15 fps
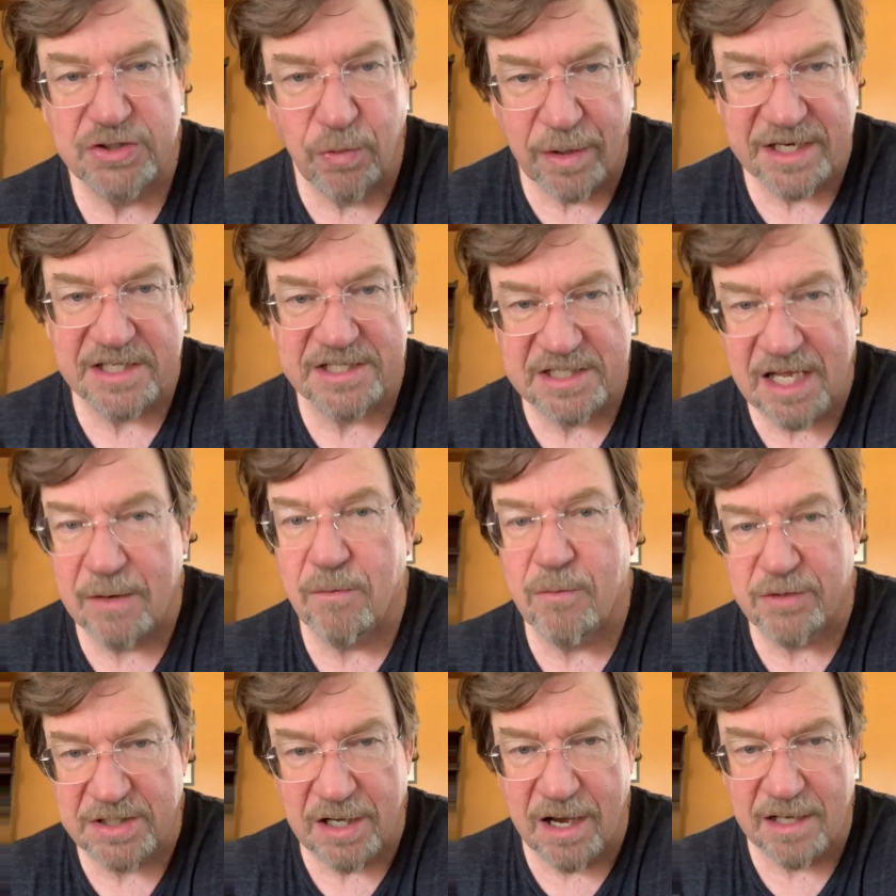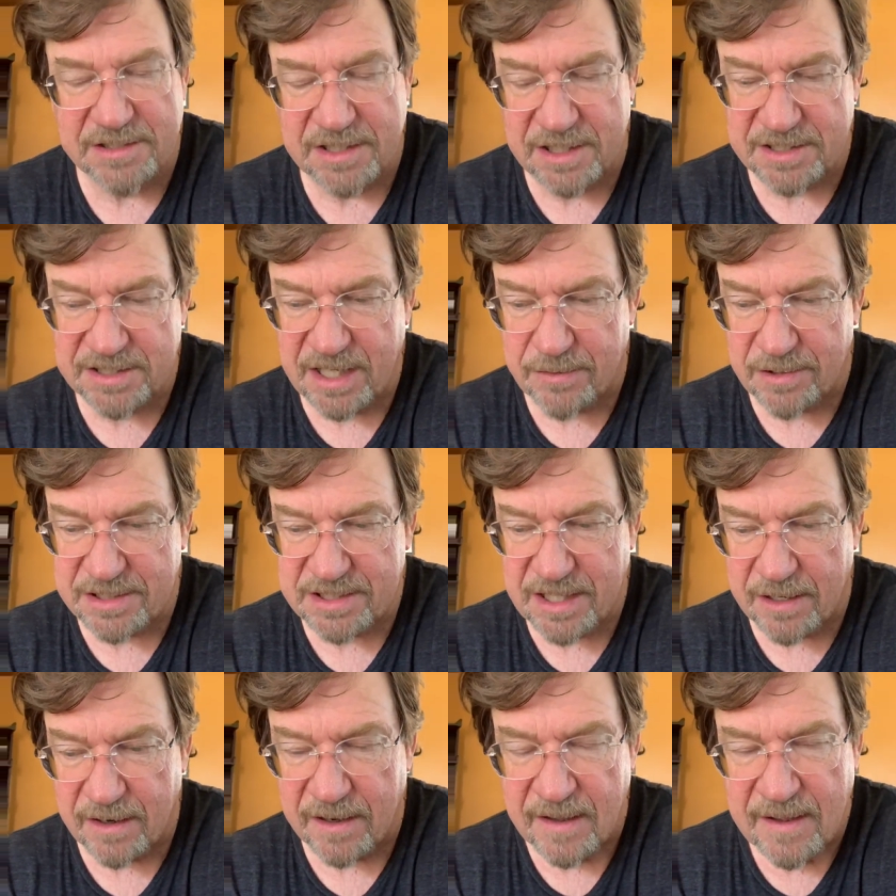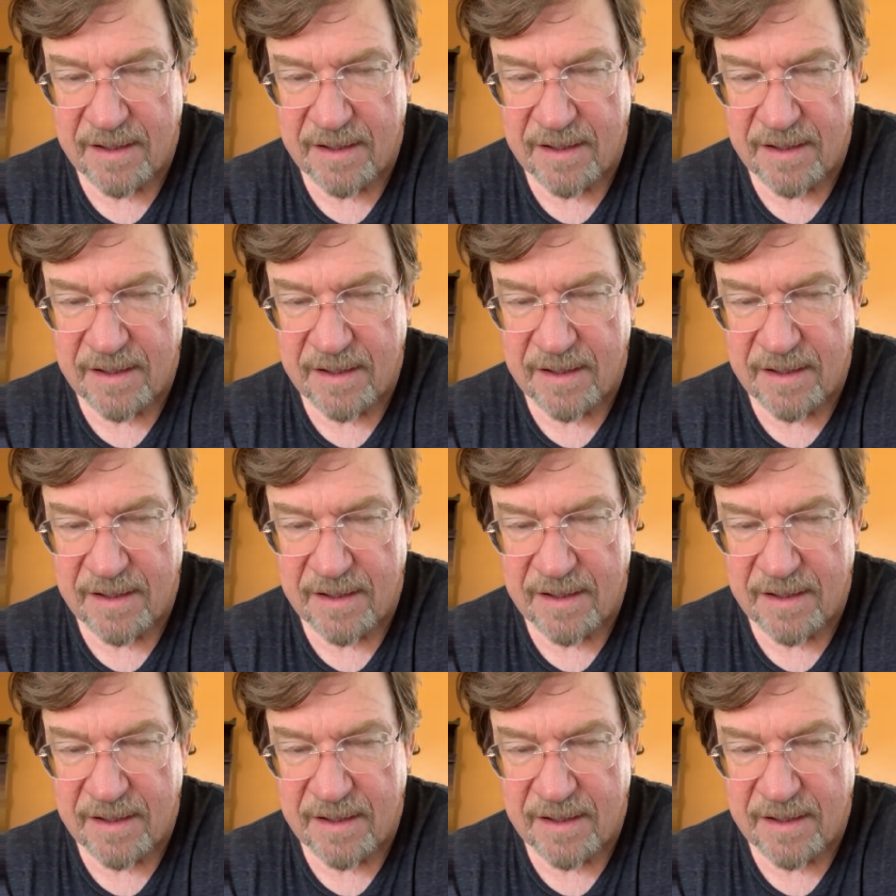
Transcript: To what extent? What would cause it? Et cetera, et cetera.